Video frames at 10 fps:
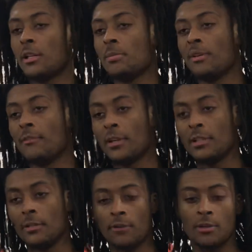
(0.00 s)
Uh, it's been very
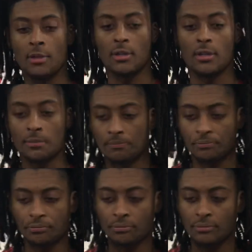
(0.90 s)
difficult. Um,
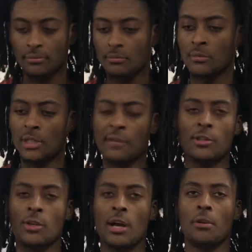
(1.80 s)

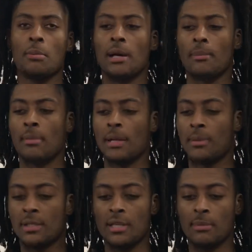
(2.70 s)
even though I know my, my,
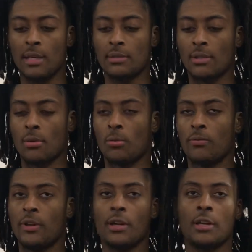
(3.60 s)
my, teammates are
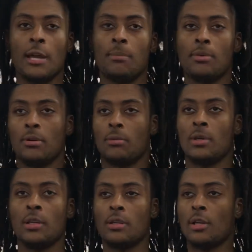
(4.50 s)
very capable of
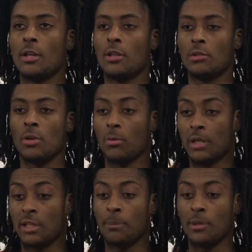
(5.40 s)
winning, you know,
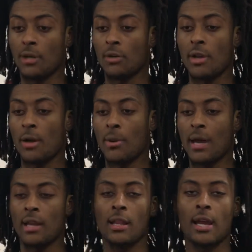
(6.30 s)
when any player go down, we
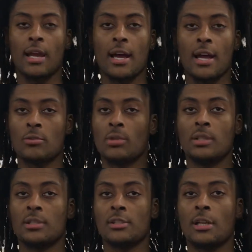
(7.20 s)
got a lot of guys
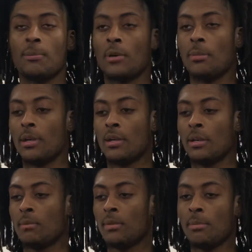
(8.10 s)
willing to step up
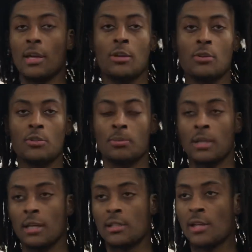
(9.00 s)
and, and make huge
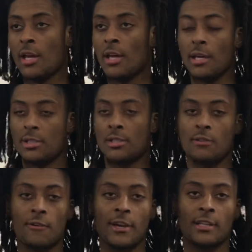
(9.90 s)
plays. It's
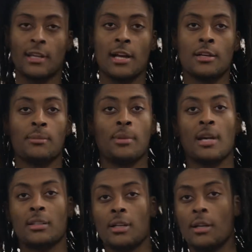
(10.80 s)
just the fact that I couldn't be
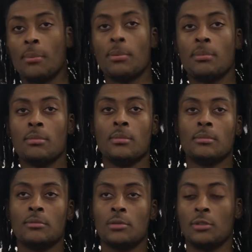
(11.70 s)
out there to help them,
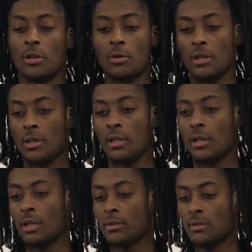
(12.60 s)
you know, and,
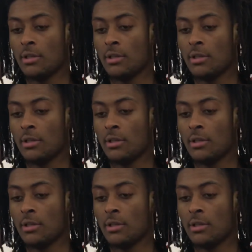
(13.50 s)
and